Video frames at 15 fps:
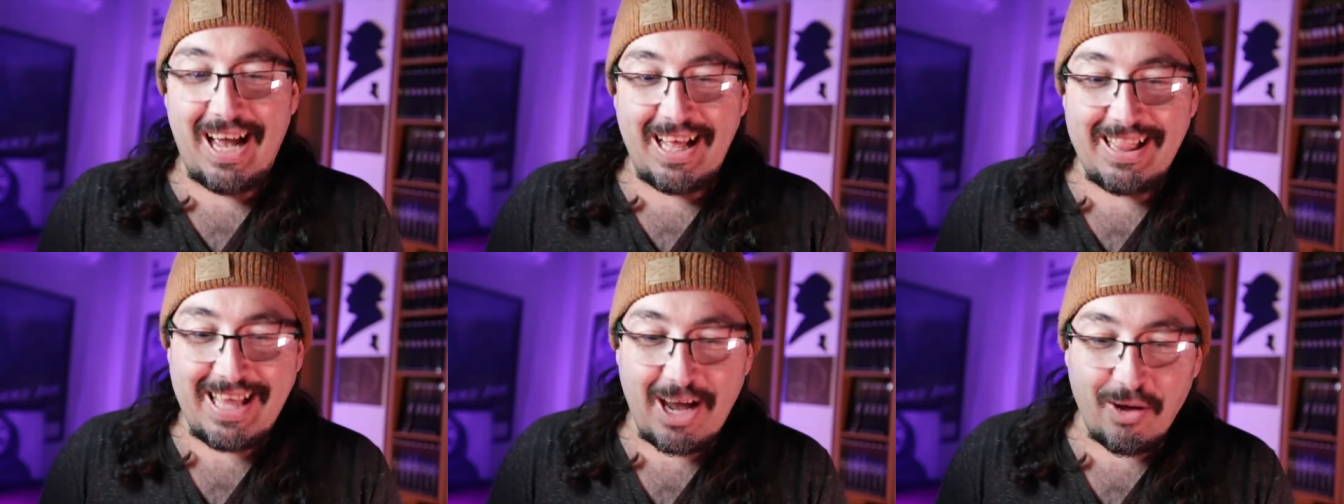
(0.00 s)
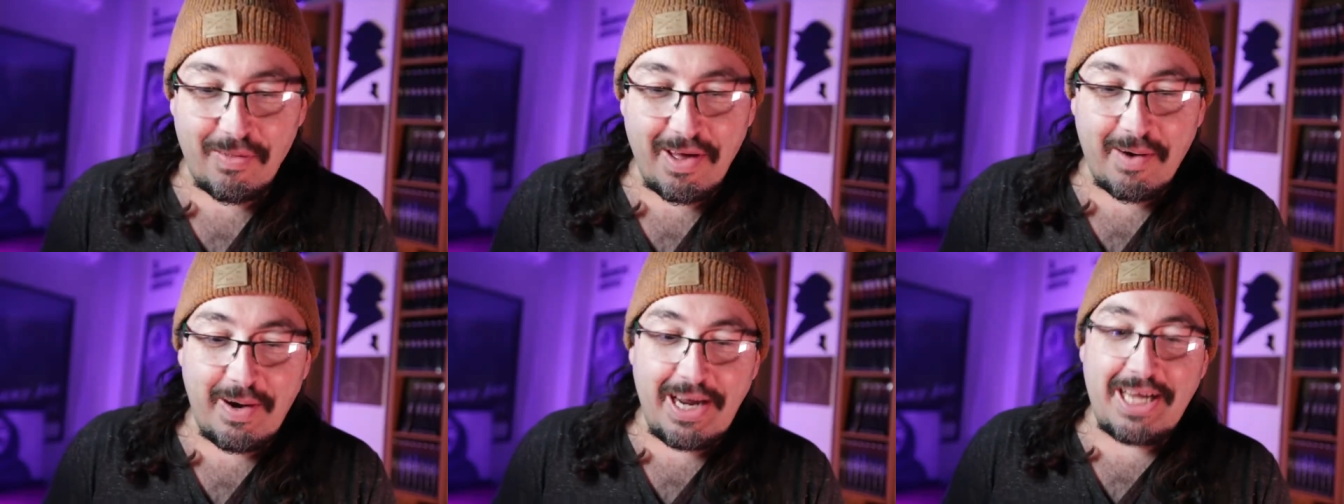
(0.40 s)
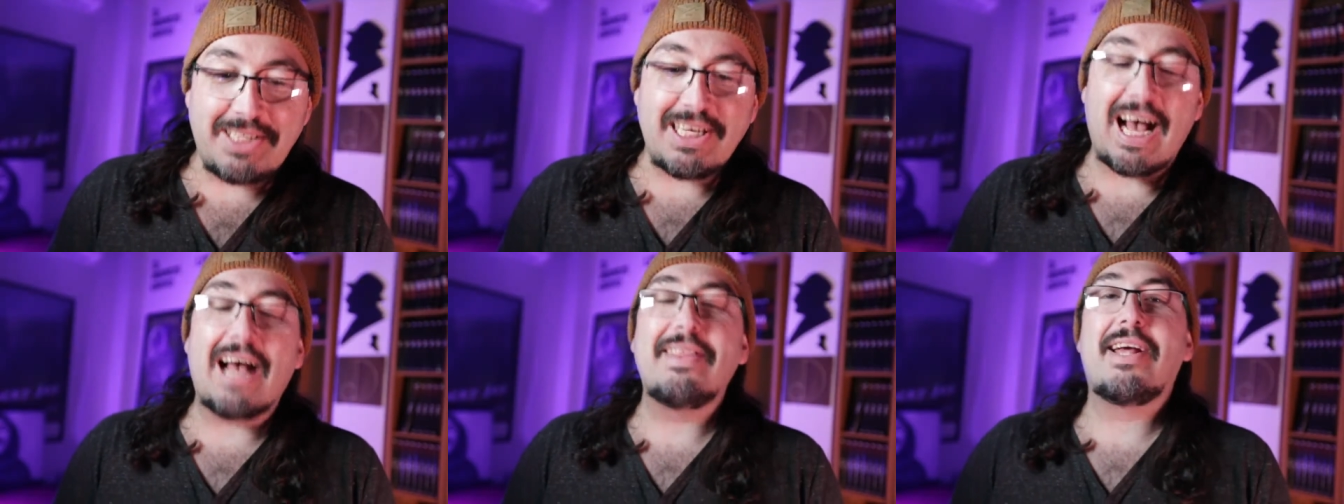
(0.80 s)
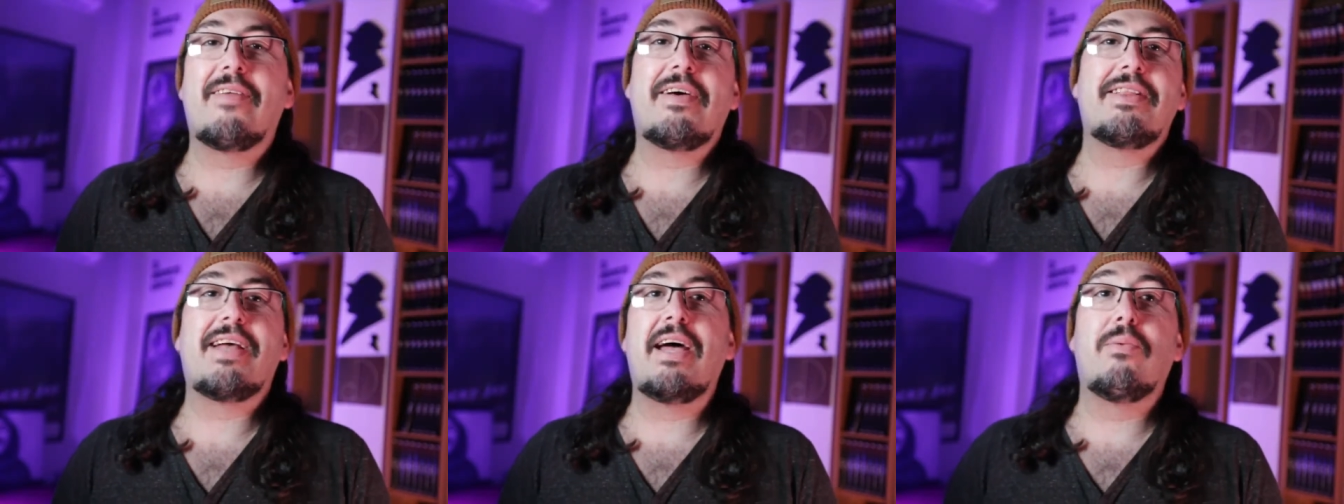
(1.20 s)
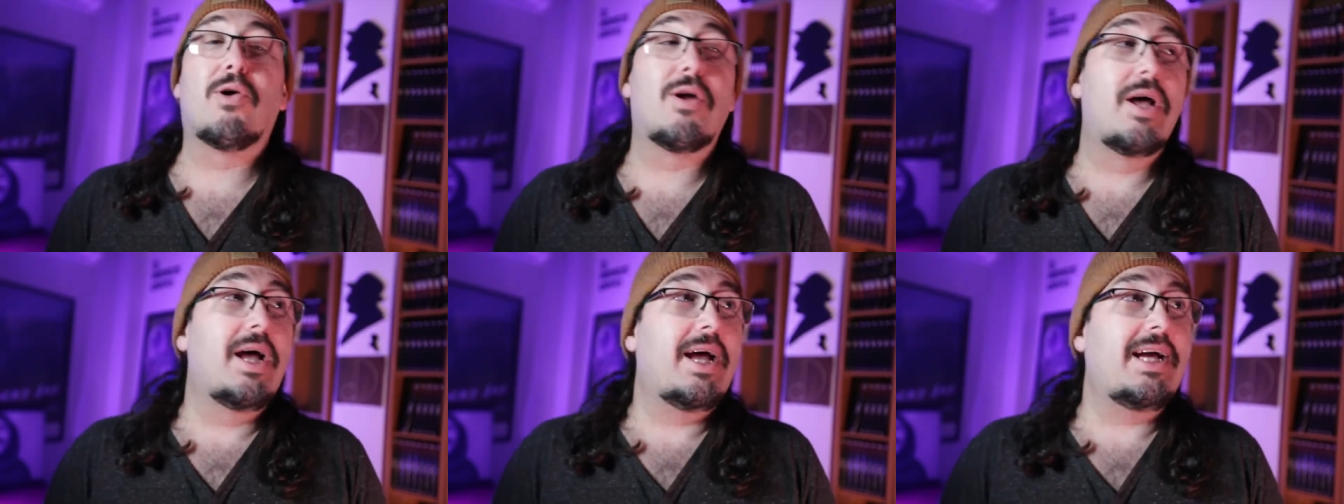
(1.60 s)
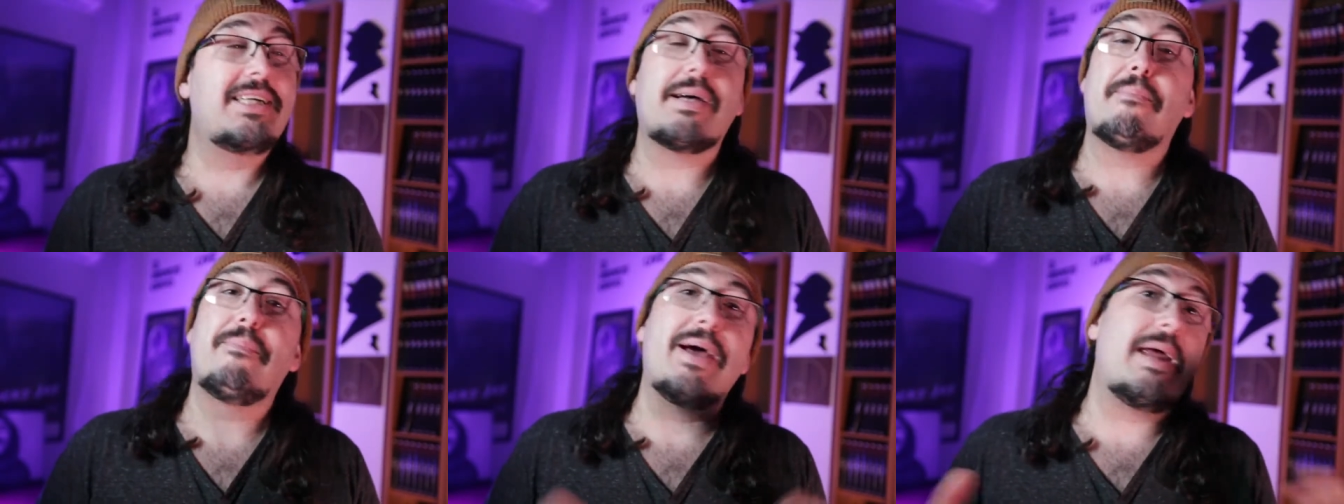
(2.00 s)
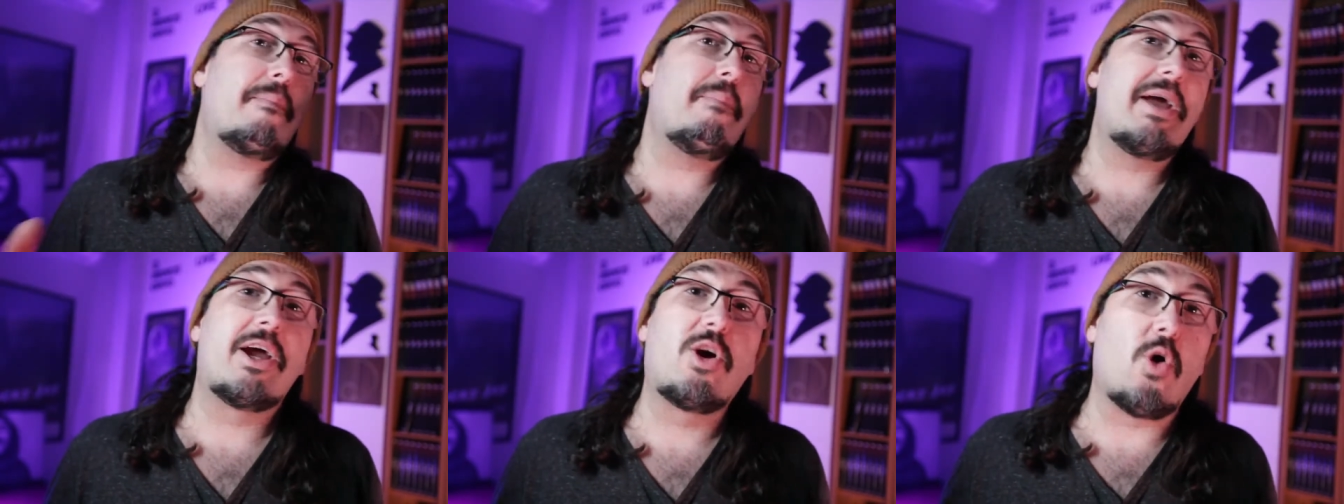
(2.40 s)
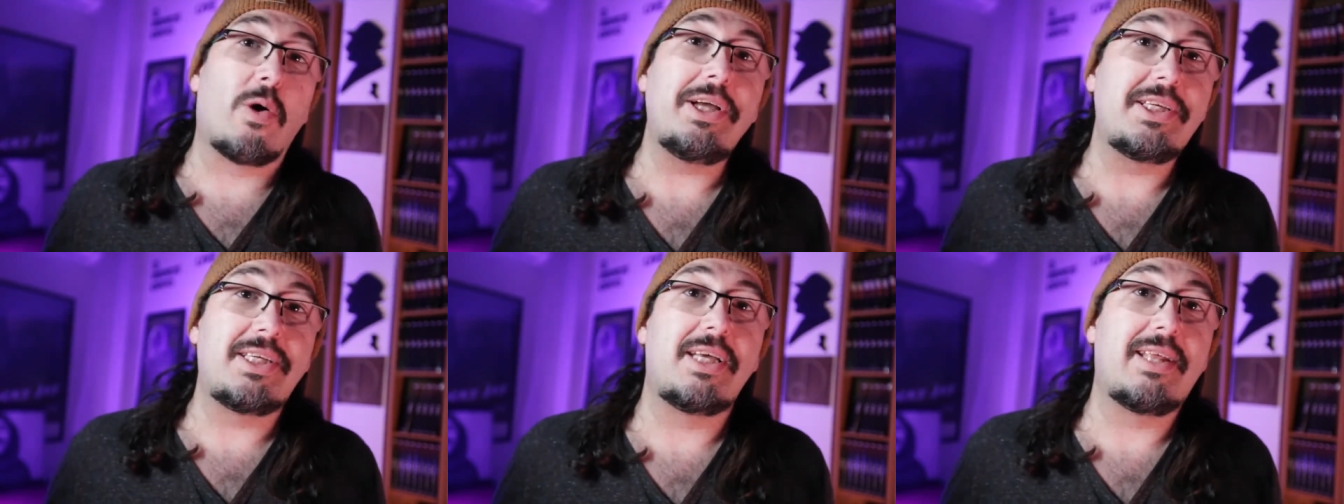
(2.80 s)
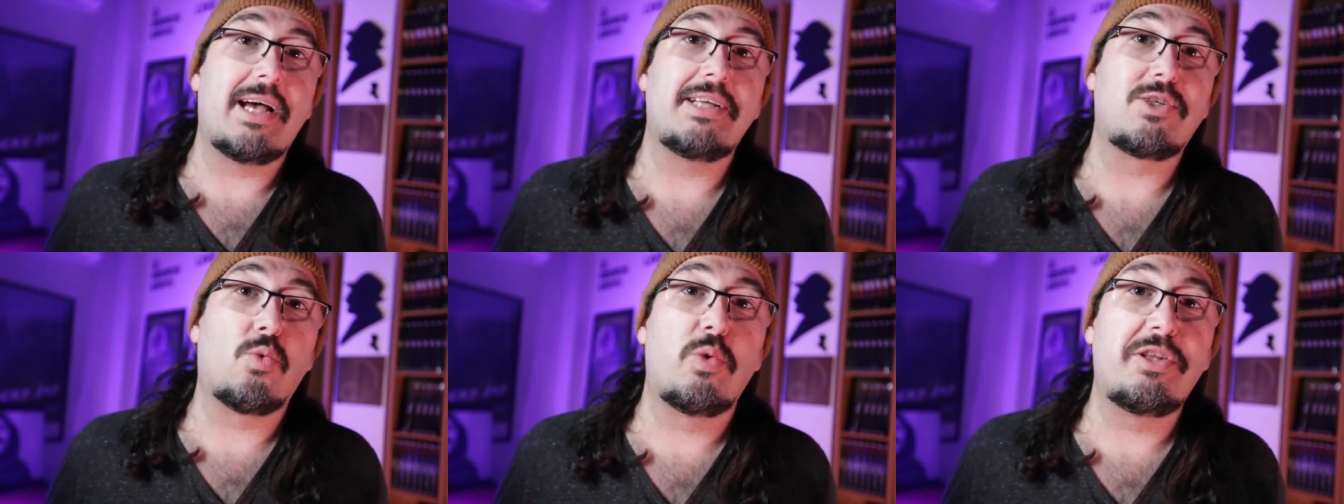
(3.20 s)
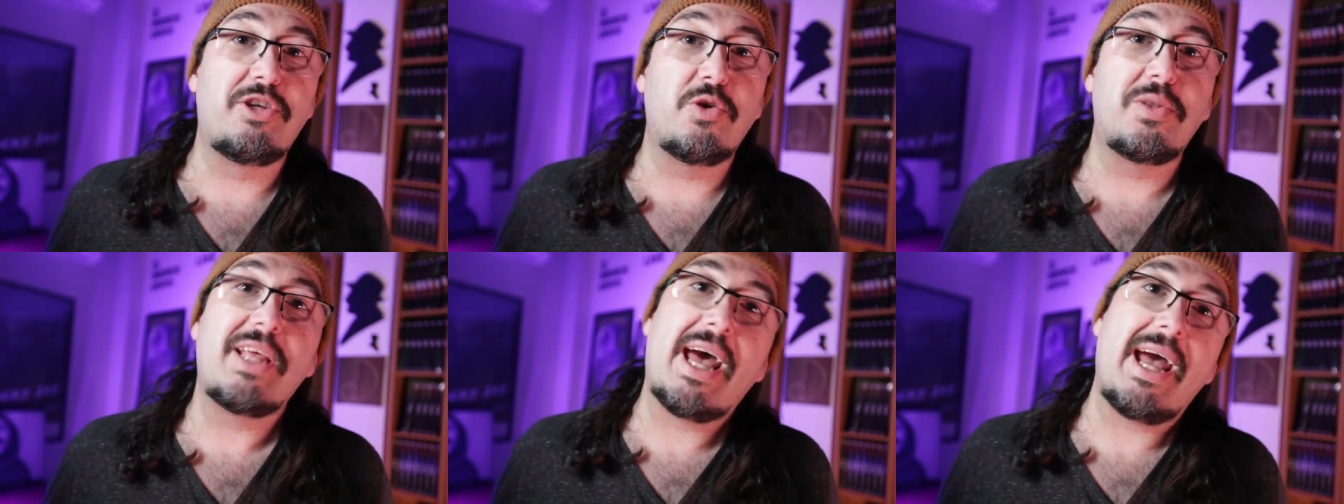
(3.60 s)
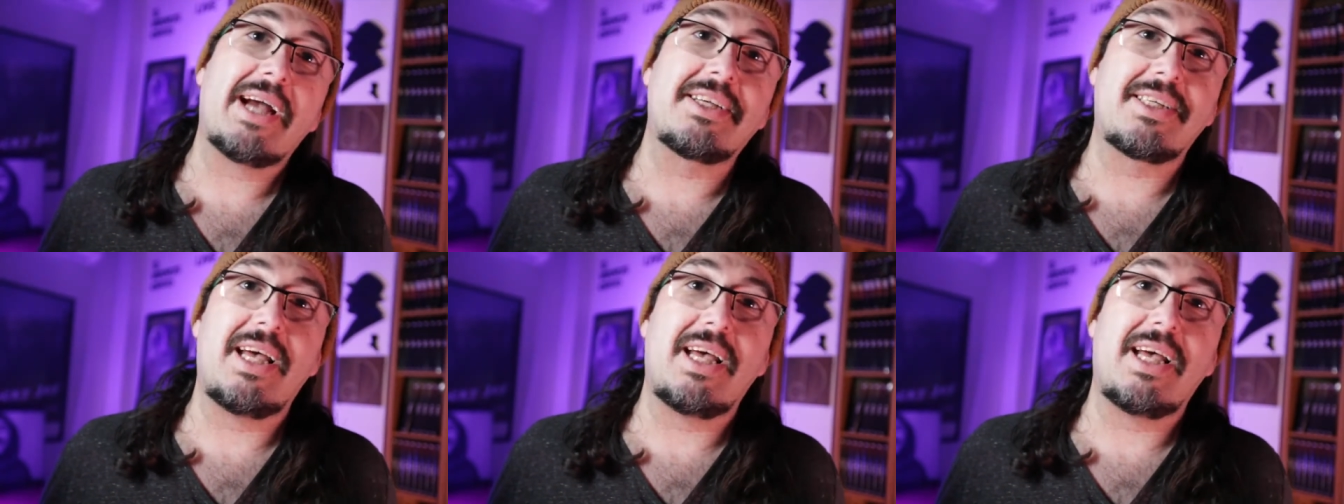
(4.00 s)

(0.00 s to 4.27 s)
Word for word: The other is under the table. It's a very big coincidence with two decks